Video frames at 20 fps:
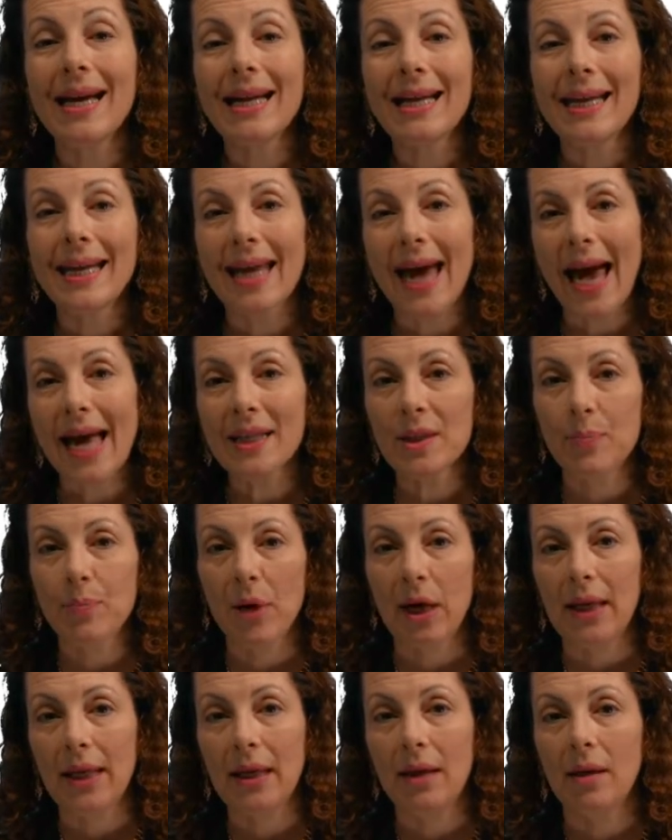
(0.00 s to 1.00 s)

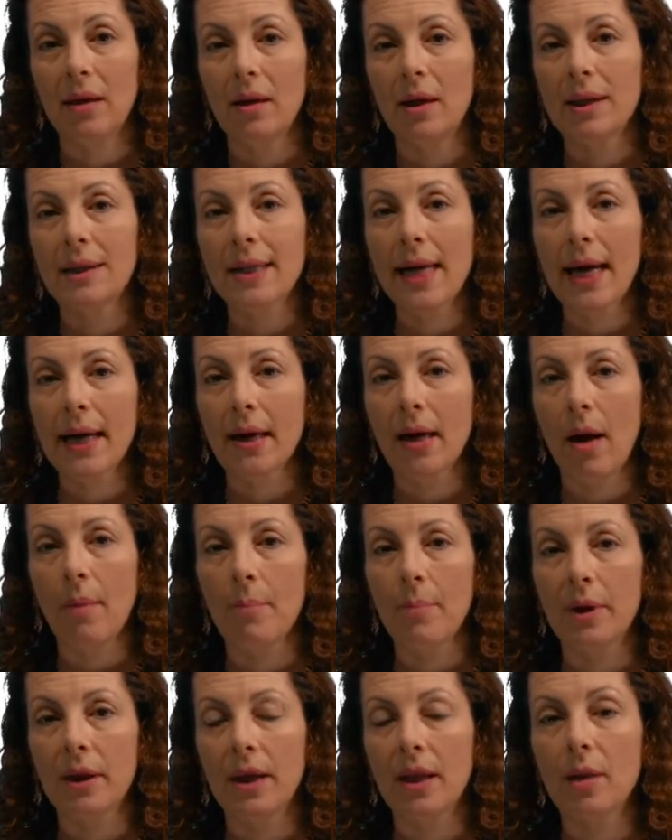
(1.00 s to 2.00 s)
GasBuddy, a tech
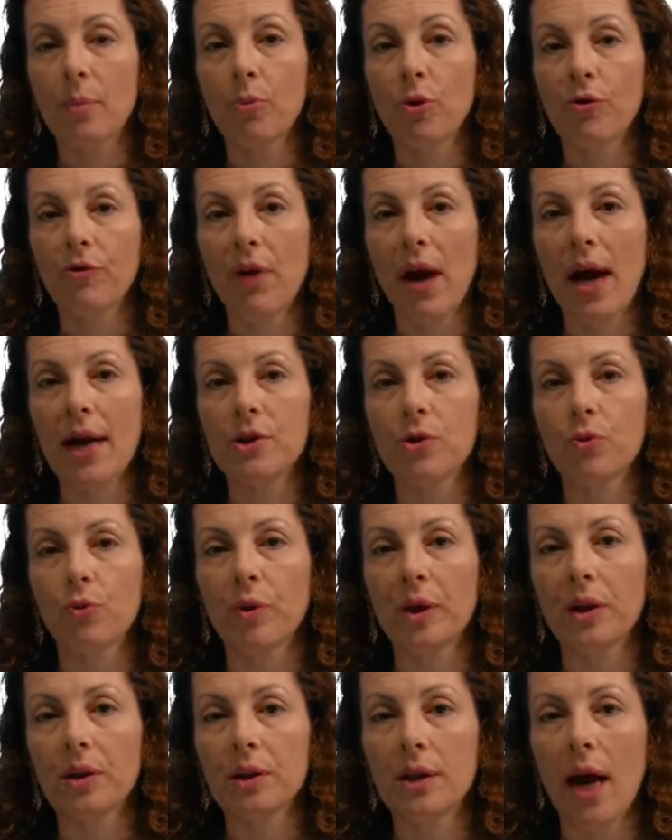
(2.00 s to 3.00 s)
company that provides
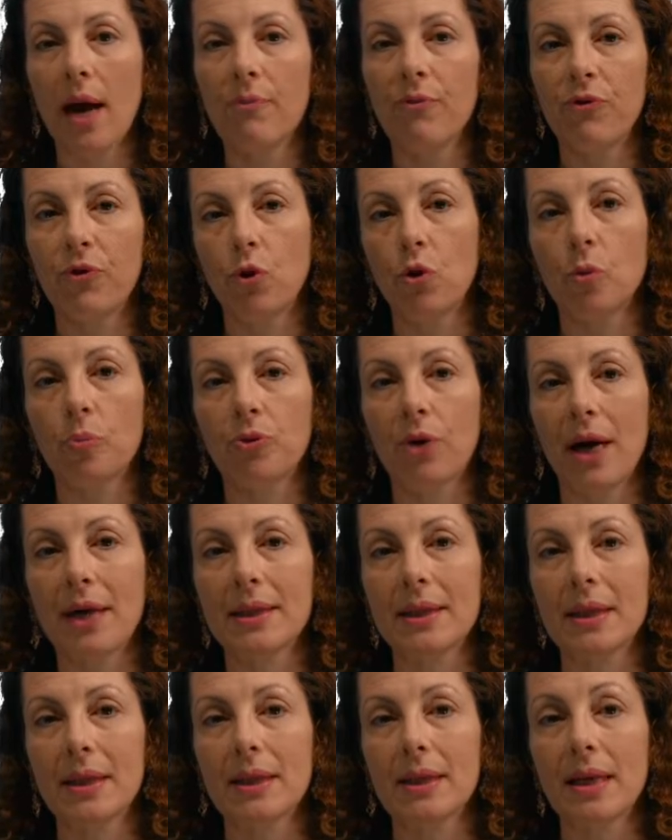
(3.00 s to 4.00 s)
real-time fuel
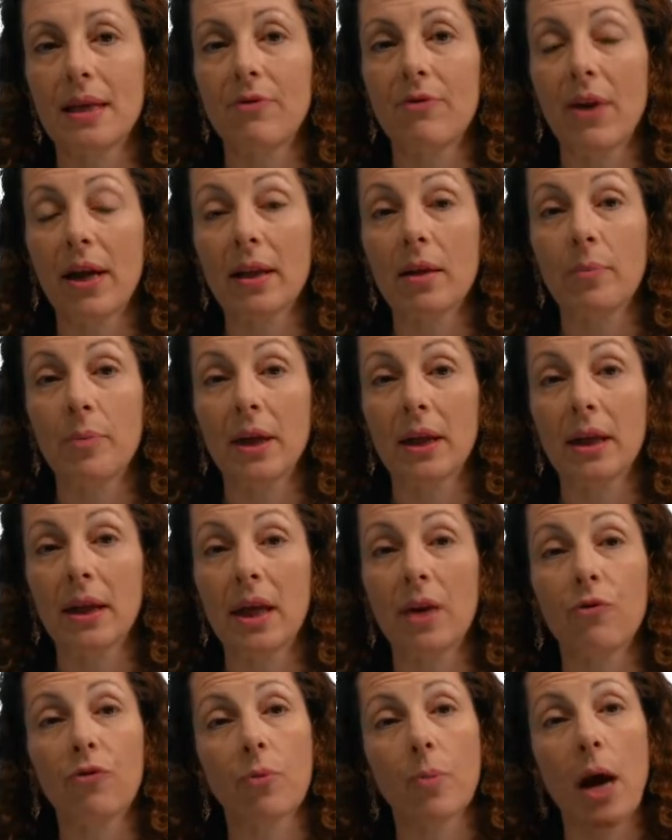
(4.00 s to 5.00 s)
prices and availability
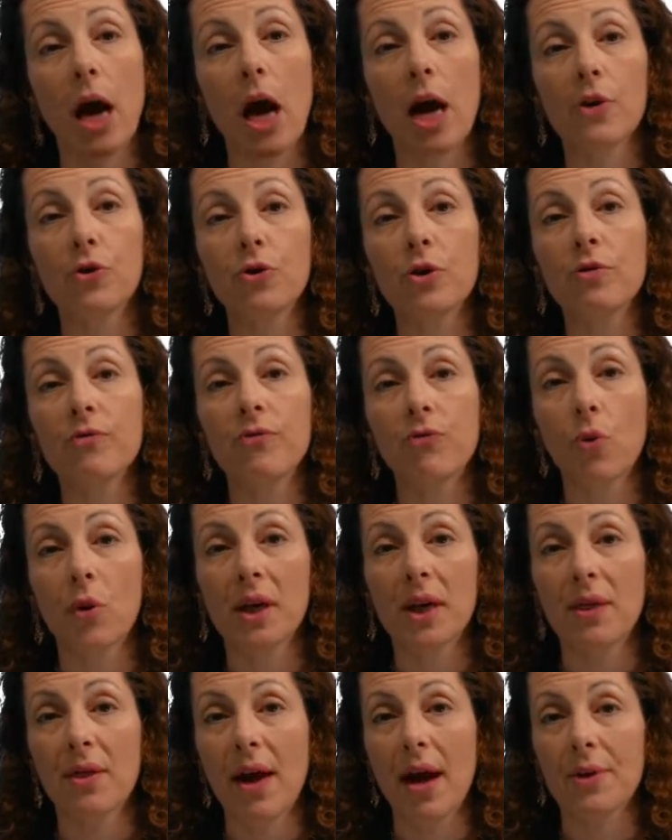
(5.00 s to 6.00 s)
from
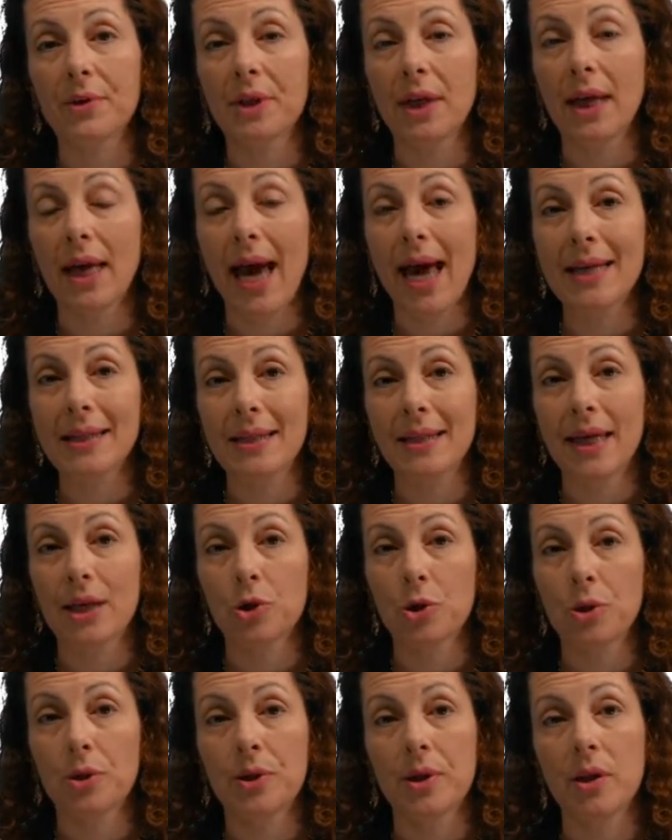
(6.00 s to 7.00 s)
140,000 gas
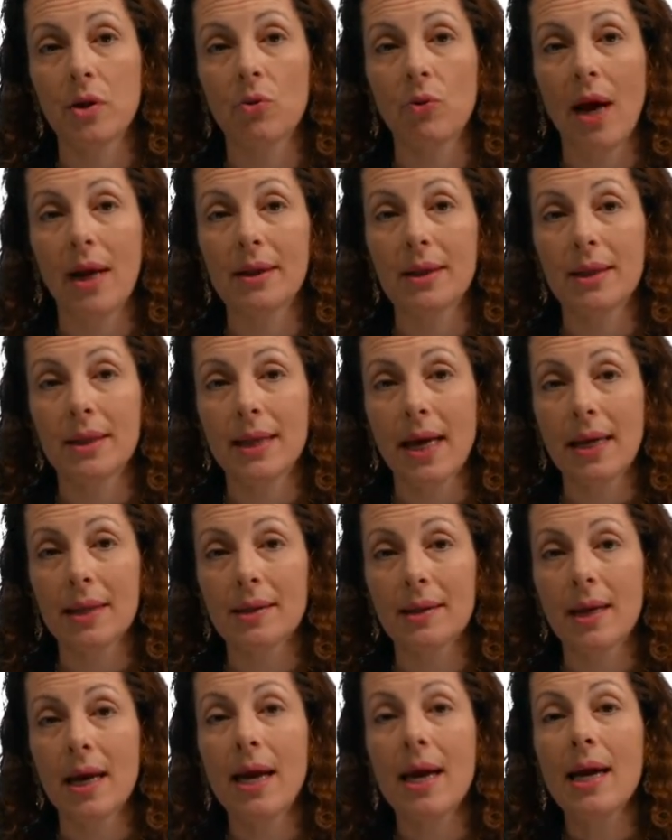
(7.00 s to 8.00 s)
stations in the United States,
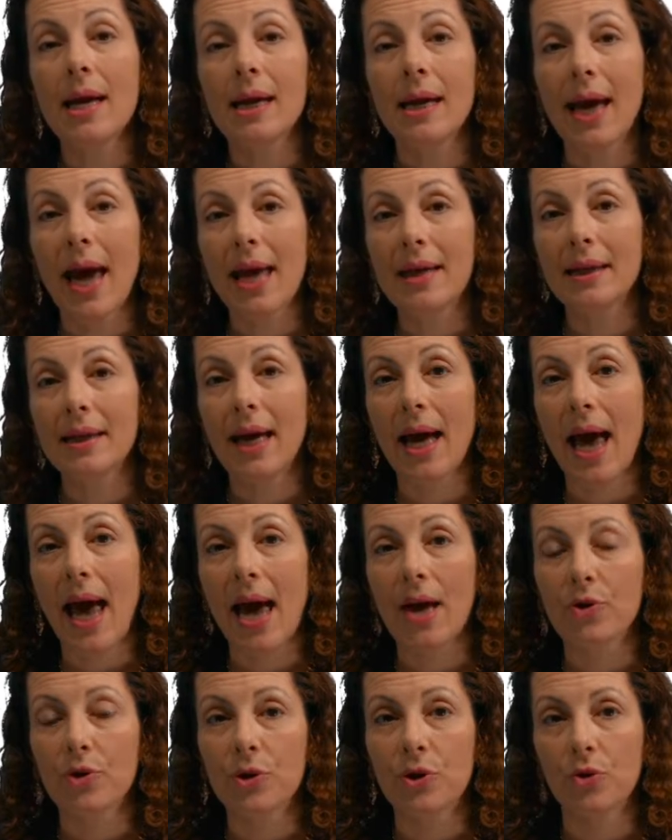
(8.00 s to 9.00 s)
Canada, and
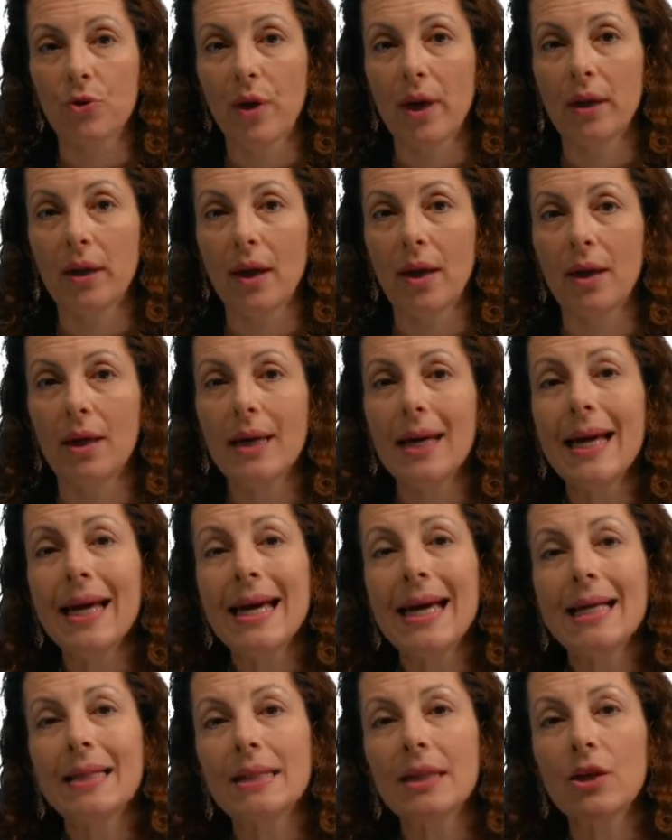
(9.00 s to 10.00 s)
Australia,
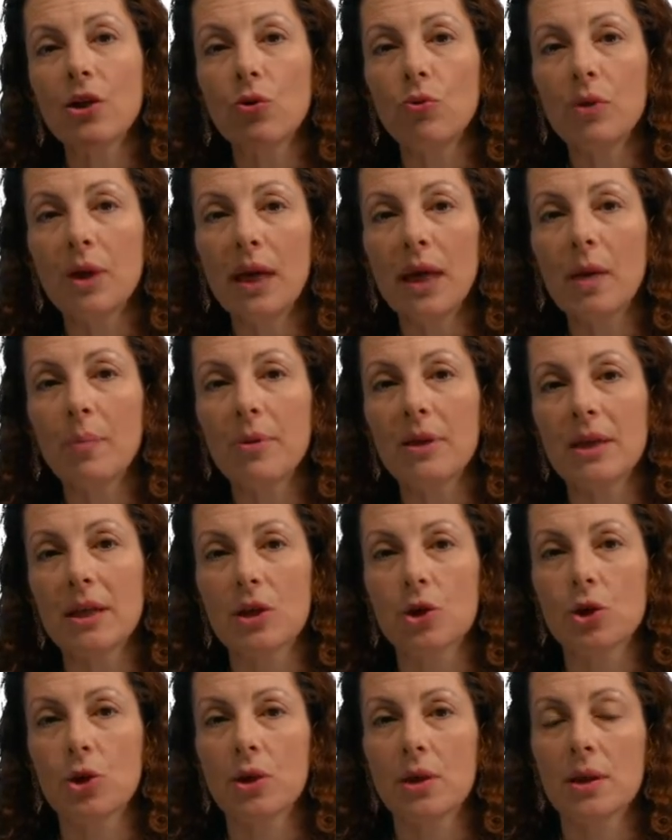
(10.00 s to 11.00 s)
is in a unique
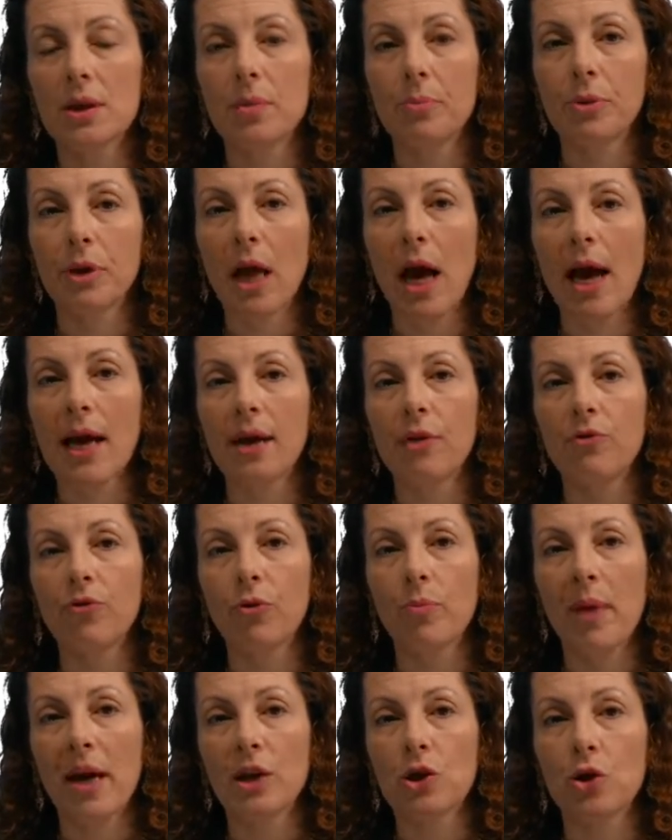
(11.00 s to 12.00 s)
position to supply
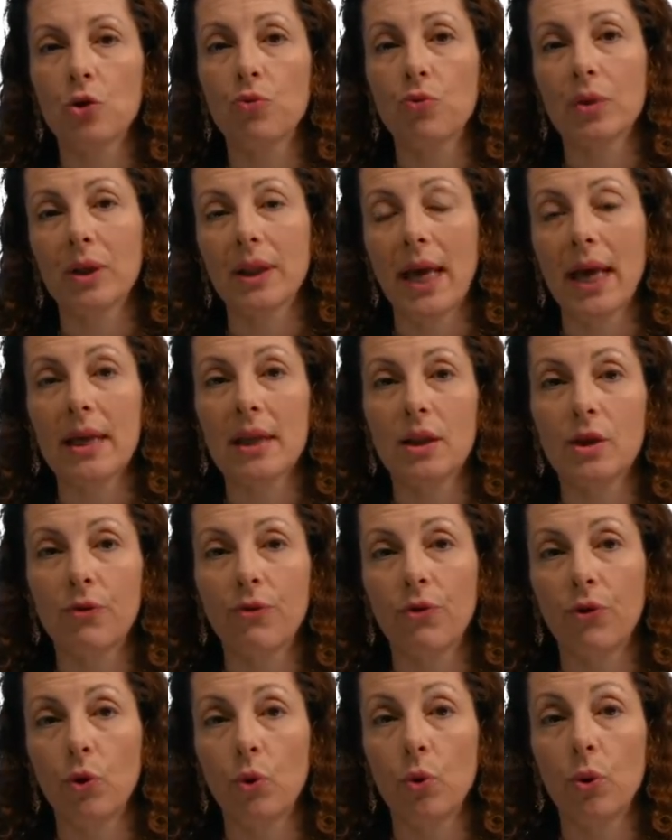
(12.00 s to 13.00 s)
information related to
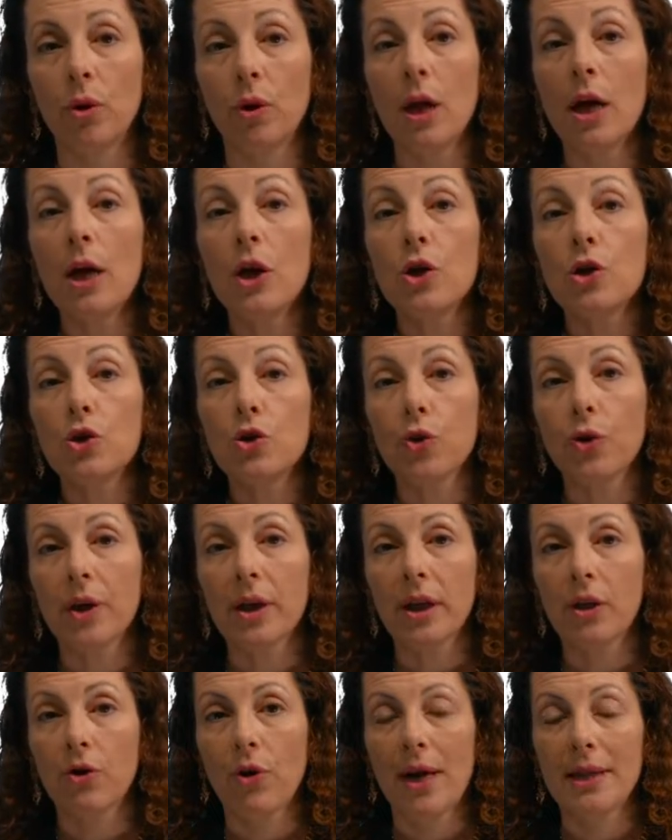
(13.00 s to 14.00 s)
fuel during a
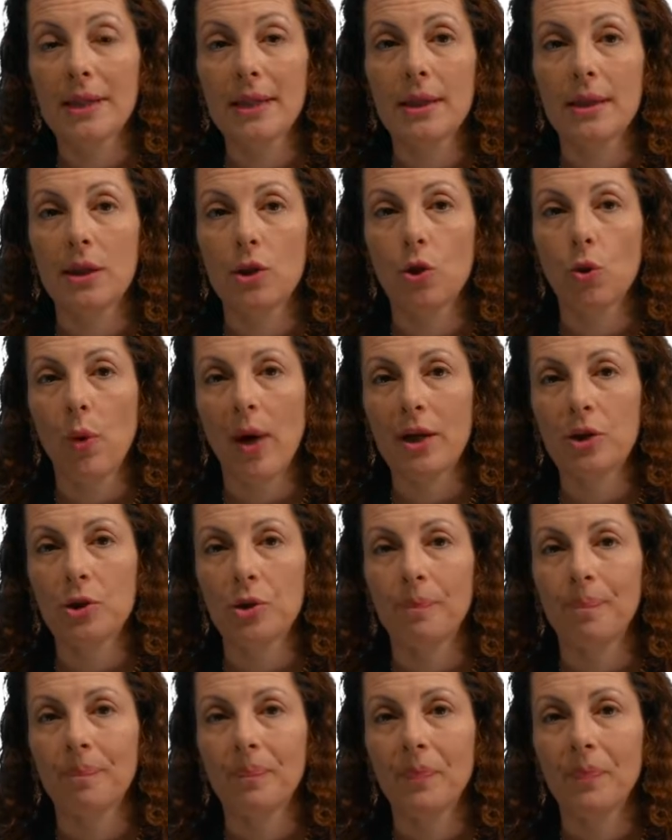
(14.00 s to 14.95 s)
crisis situation.